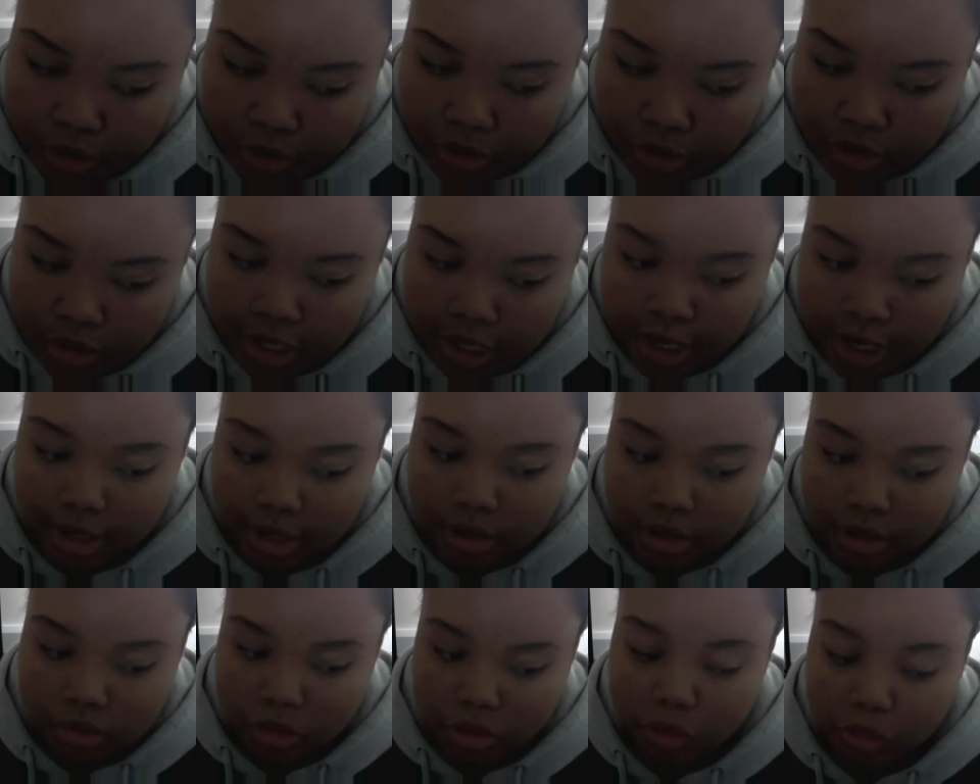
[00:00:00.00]
that
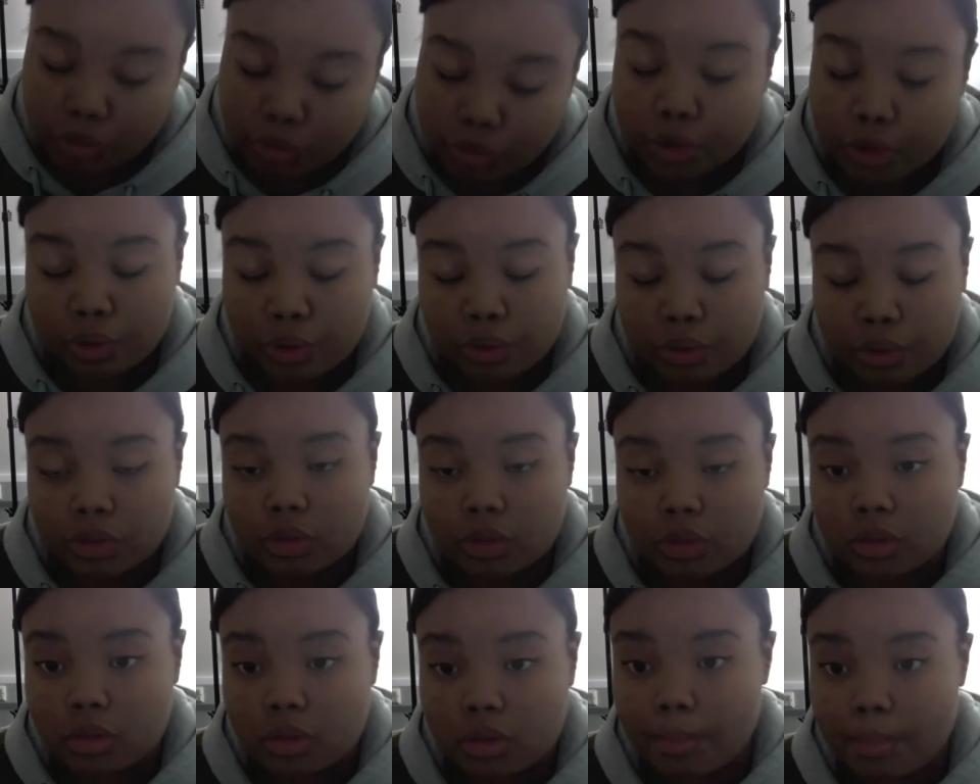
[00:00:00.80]
through
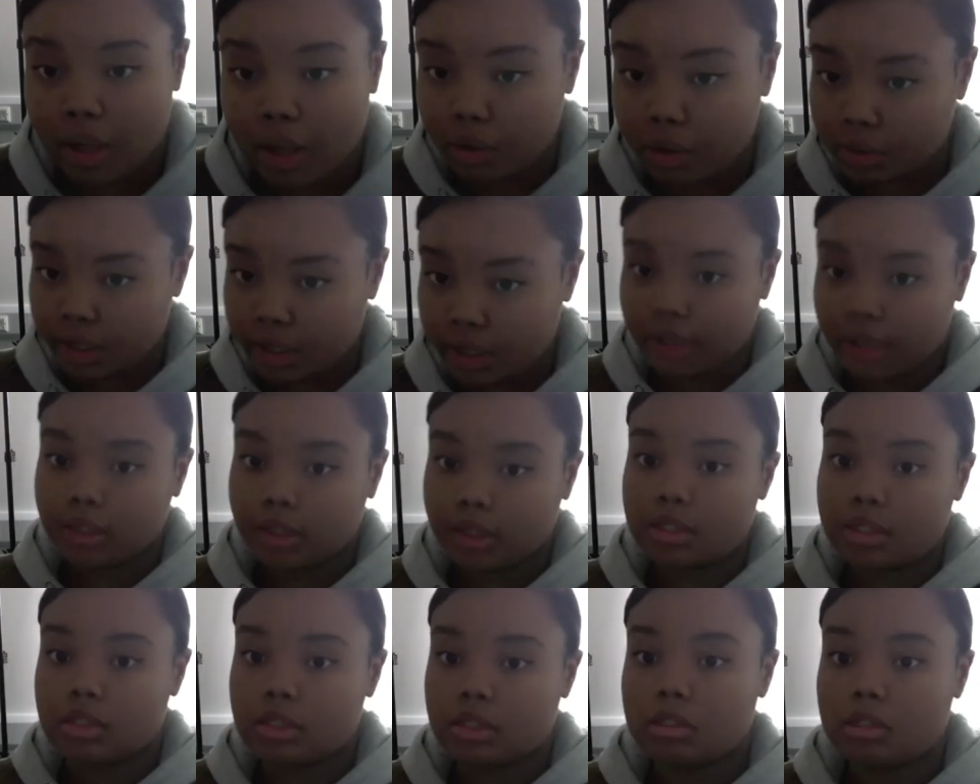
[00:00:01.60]
the male
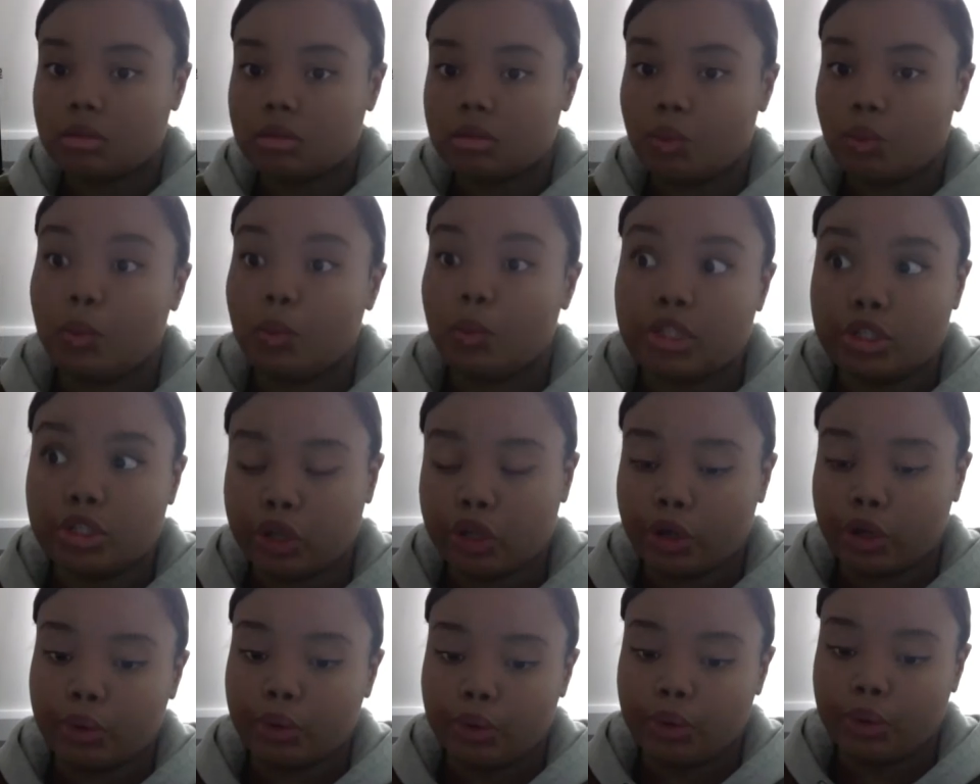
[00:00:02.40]
gaze
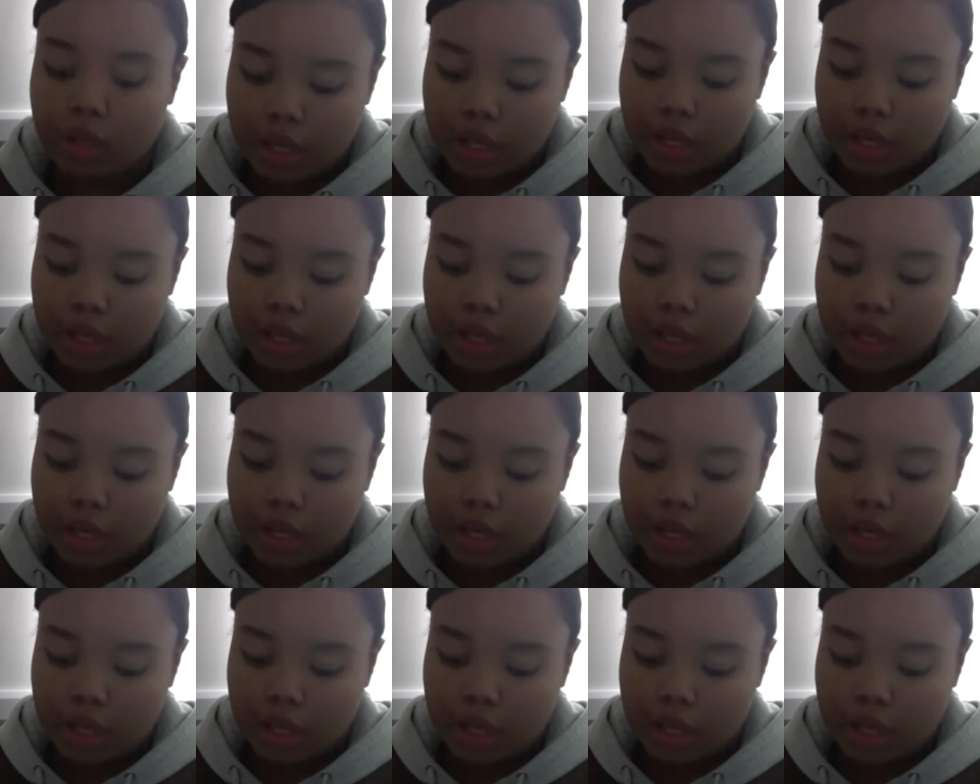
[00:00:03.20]
window,